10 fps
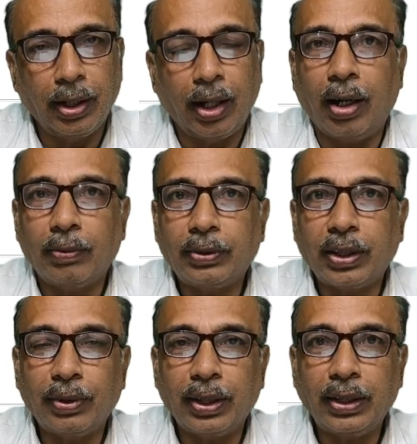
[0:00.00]
After
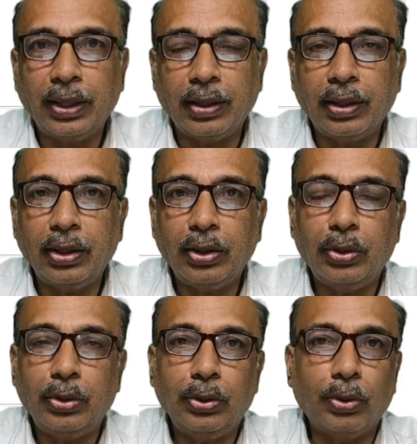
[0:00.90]
1 year,
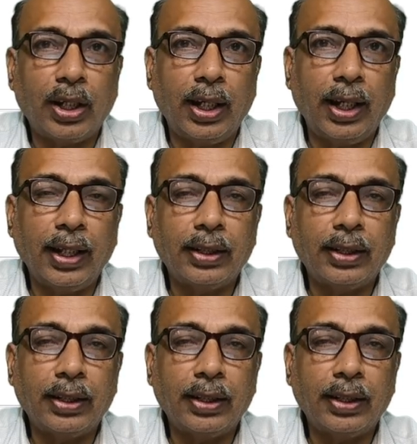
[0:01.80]
you collect